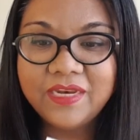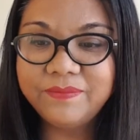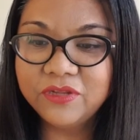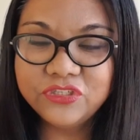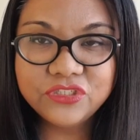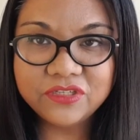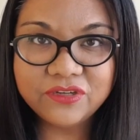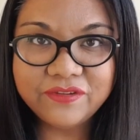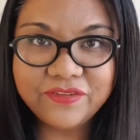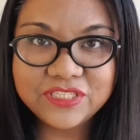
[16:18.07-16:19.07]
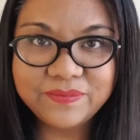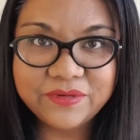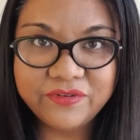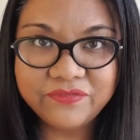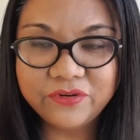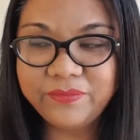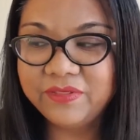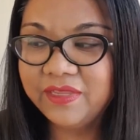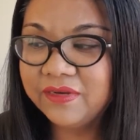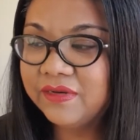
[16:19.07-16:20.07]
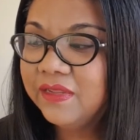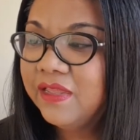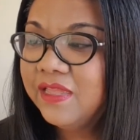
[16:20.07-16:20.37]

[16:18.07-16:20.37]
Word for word: and I'm not sure if it's been reformulated.